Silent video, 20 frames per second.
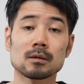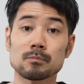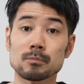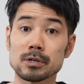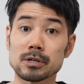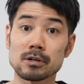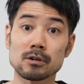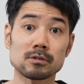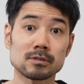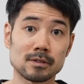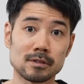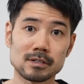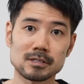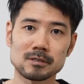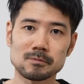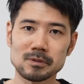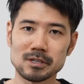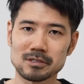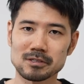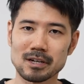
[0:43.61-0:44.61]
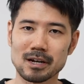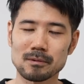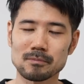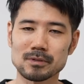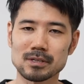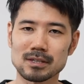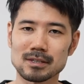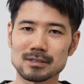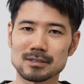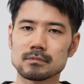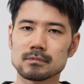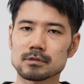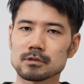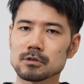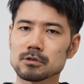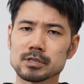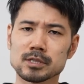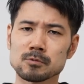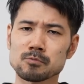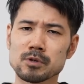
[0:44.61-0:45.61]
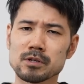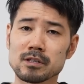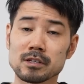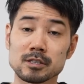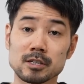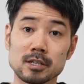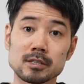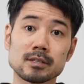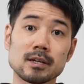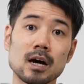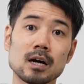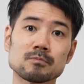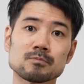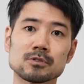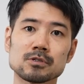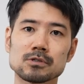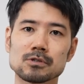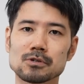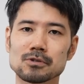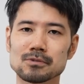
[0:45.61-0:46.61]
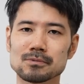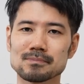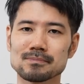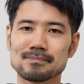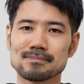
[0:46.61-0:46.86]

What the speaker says: because they speak Japanese. So it's really just up to you.